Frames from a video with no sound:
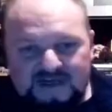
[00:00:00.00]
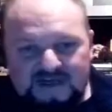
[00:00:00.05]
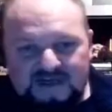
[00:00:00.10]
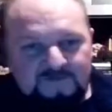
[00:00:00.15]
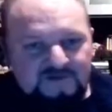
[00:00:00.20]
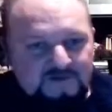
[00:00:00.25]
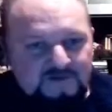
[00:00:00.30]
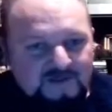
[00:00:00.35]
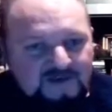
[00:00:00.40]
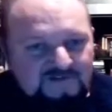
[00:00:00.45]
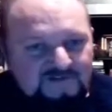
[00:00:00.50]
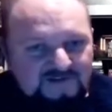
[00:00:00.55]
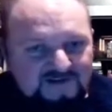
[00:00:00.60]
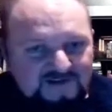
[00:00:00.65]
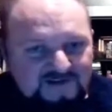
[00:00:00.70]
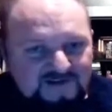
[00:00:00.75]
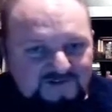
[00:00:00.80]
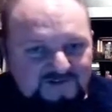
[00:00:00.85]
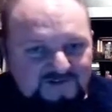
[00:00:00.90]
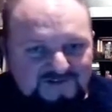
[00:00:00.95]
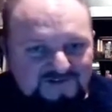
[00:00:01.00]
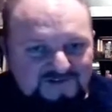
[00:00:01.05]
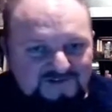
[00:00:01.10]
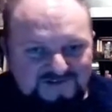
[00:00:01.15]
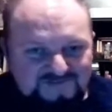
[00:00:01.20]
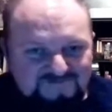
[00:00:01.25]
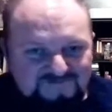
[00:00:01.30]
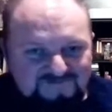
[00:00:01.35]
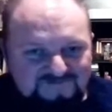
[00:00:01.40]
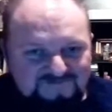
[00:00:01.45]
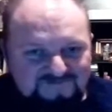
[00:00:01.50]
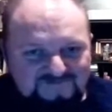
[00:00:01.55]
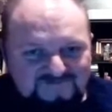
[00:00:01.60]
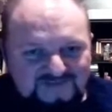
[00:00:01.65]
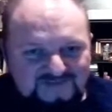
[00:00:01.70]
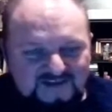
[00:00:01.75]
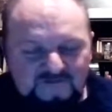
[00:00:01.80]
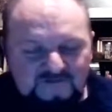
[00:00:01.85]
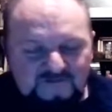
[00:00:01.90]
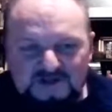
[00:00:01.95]
captured amazing evidence.
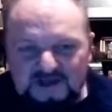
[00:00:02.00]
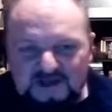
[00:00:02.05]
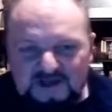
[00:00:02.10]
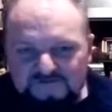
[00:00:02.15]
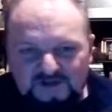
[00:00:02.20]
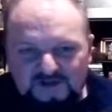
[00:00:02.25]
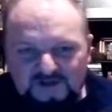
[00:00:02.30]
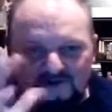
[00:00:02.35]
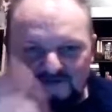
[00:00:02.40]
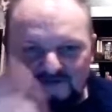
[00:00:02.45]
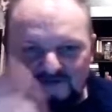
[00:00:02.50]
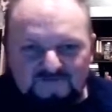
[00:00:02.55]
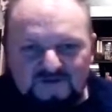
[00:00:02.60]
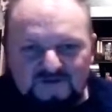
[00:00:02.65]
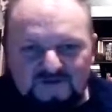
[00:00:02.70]
Everybody I've known,